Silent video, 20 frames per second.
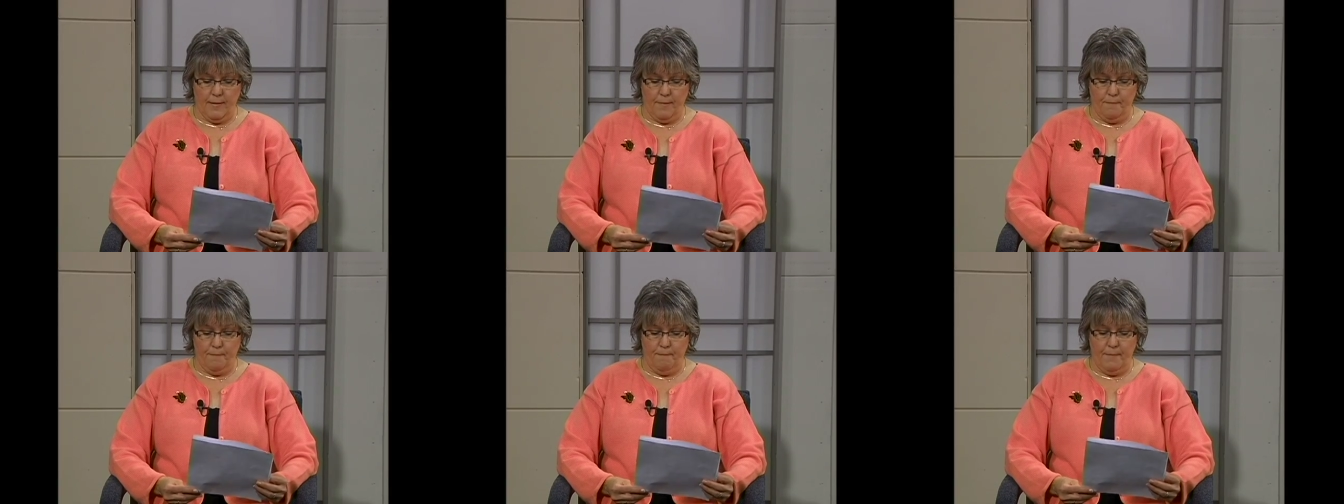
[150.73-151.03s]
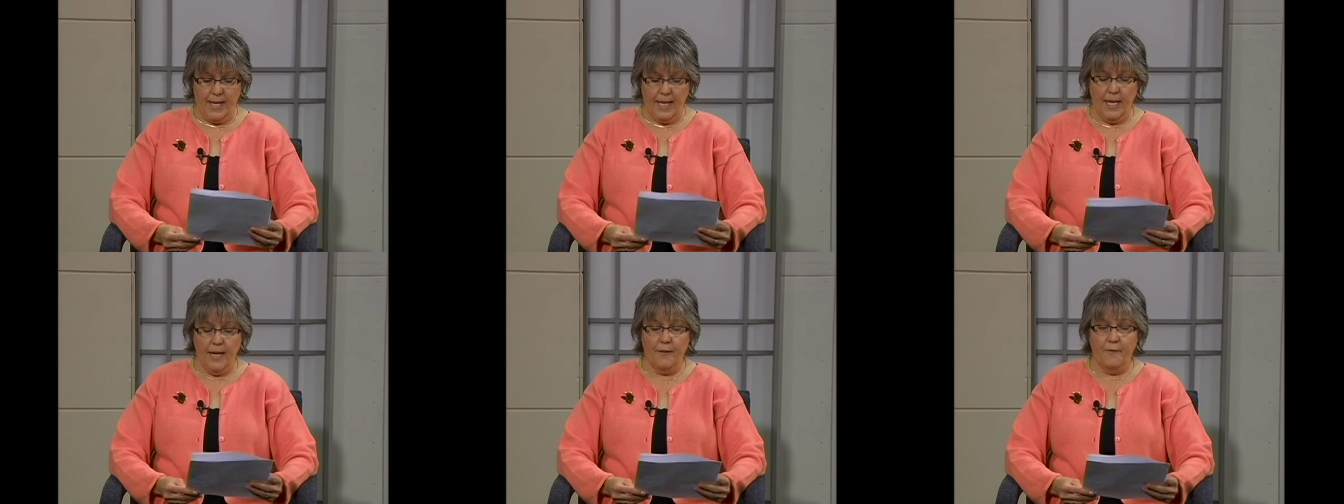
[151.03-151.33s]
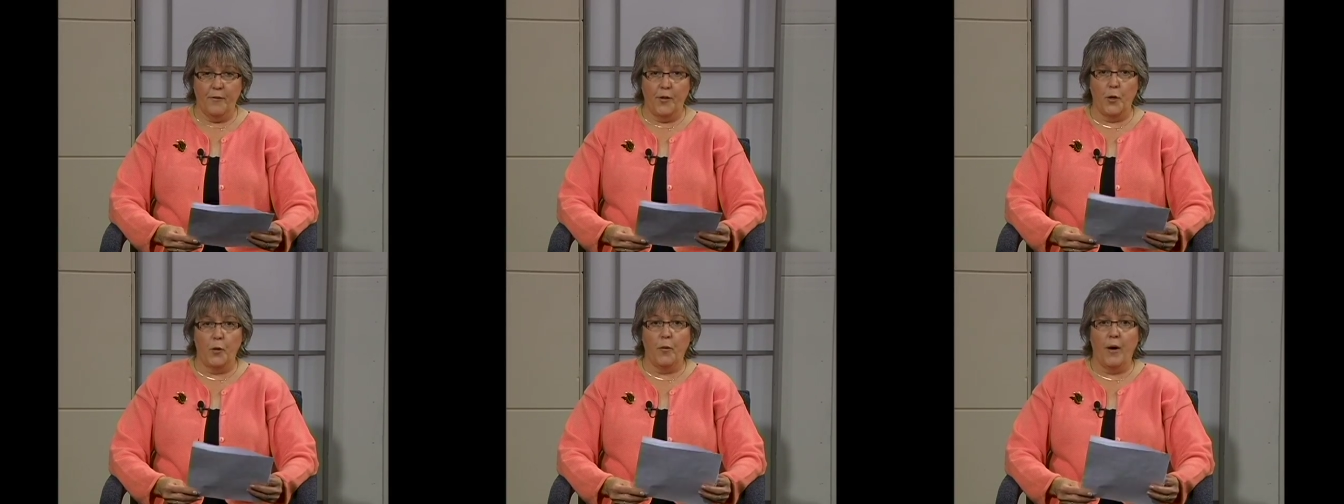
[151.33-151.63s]
many
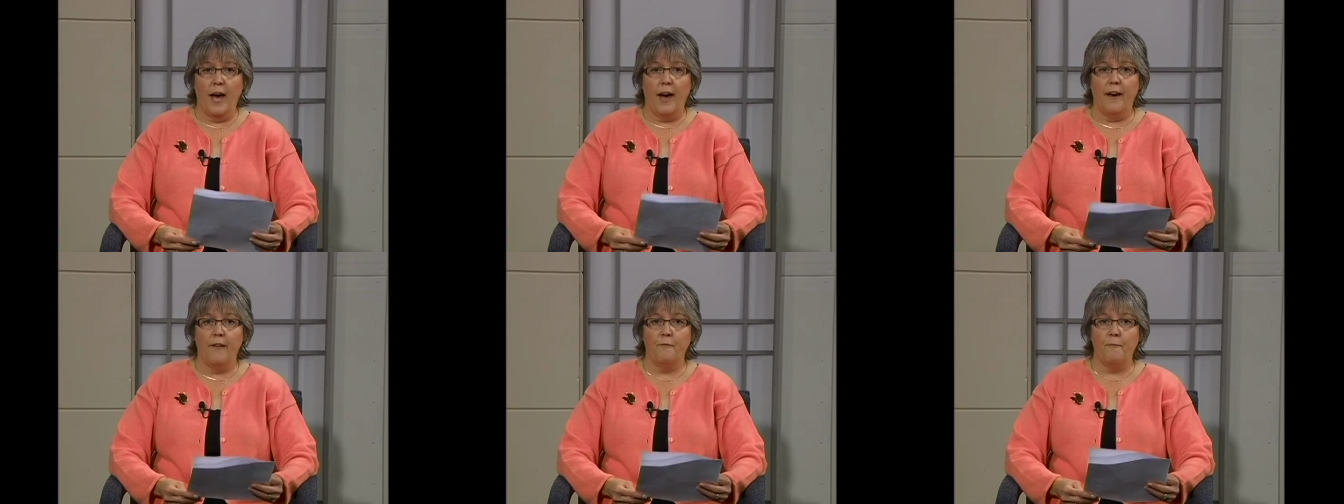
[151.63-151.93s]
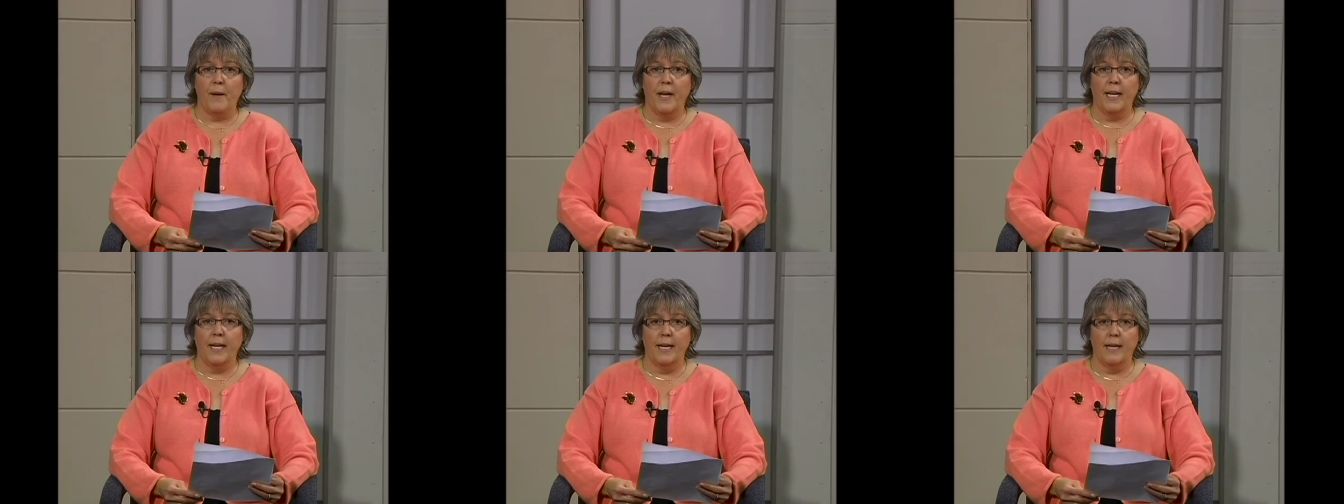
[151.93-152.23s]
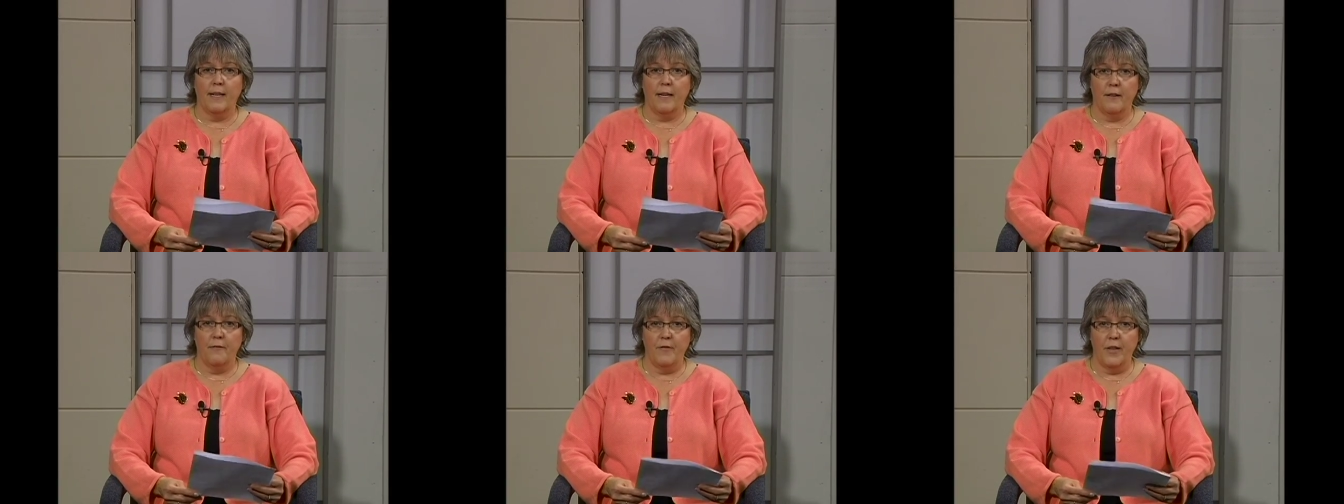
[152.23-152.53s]
of you have been
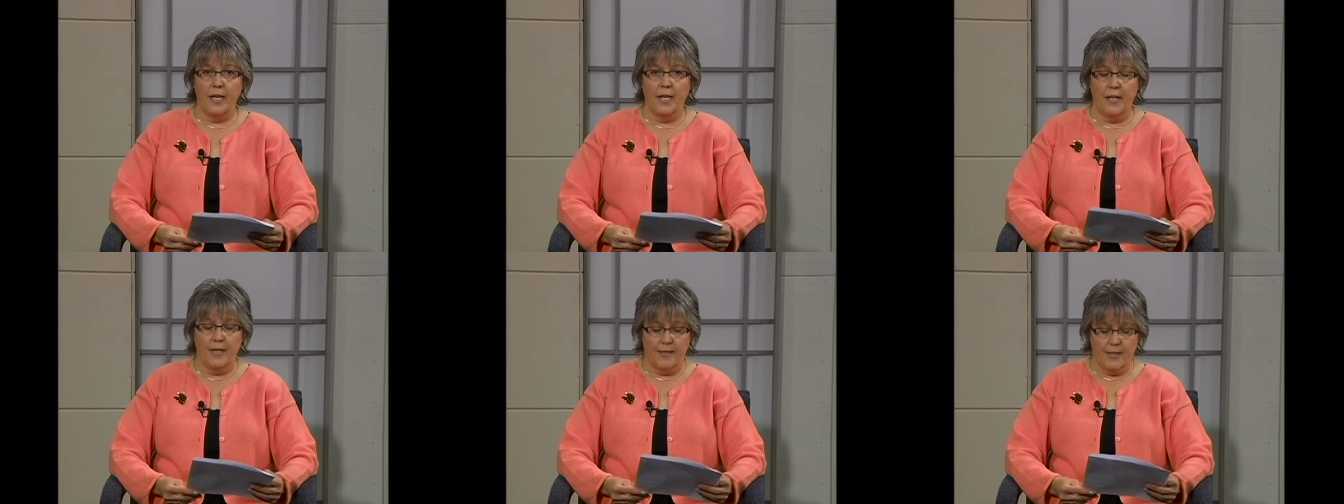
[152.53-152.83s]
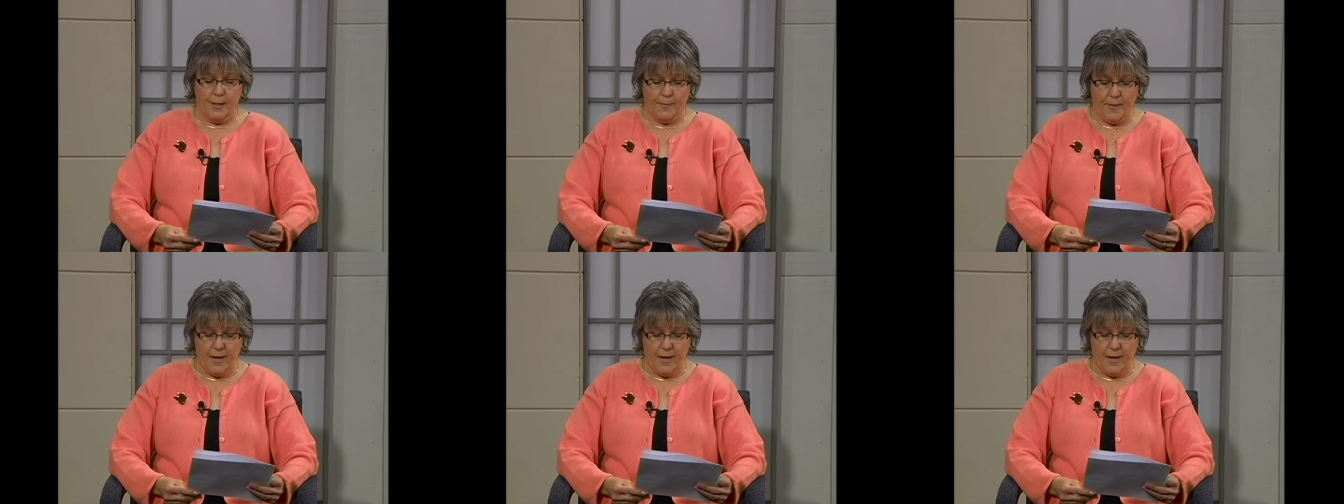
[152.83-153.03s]
inconvenienced